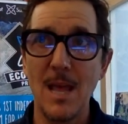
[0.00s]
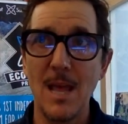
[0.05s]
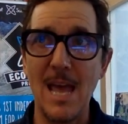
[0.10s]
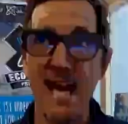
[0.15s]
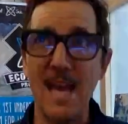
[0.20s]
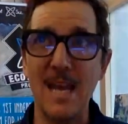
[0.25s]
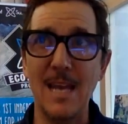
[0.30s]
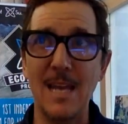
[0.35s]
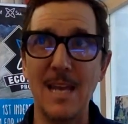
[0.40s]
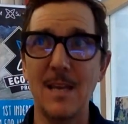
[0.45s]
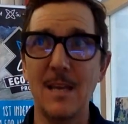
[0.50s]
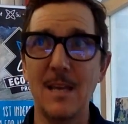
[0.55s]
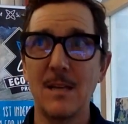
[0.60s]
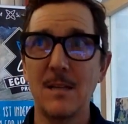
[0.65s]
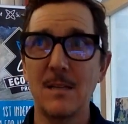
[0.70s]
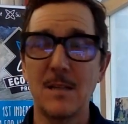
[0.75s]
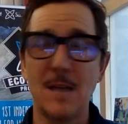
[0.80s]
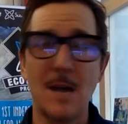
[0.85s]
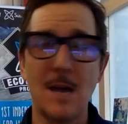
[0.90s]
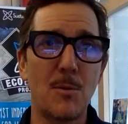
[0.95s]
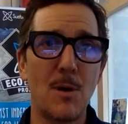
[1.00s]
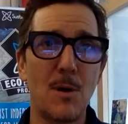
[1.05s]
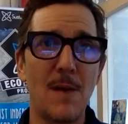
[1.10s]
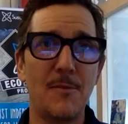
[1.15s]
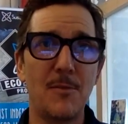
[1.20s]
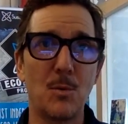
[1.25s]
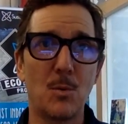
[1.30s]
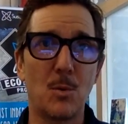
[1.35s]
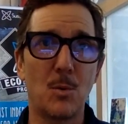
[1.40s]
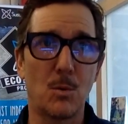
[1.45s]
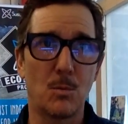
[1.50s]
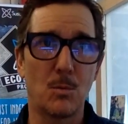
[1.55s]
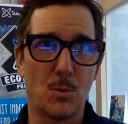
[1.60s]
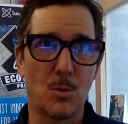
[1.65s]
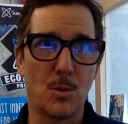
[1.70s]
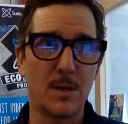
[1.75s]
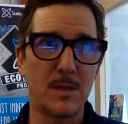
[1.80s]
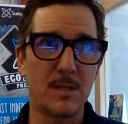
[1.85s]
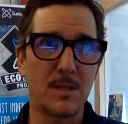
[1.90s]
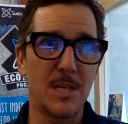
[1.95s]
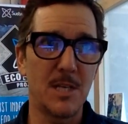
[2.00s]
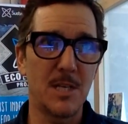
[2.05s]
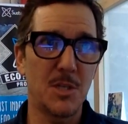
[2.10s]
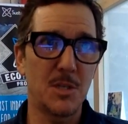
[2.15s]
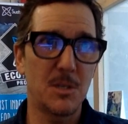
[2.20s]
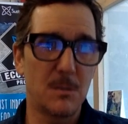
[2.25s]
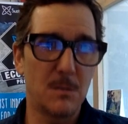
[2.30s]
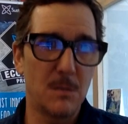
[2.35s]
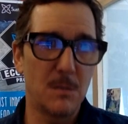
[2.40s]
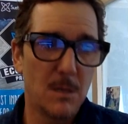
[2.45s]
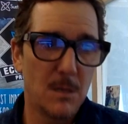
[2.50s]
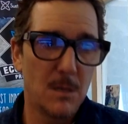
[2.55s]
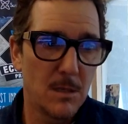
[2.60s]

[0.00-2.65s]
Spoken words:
A nonprofit organization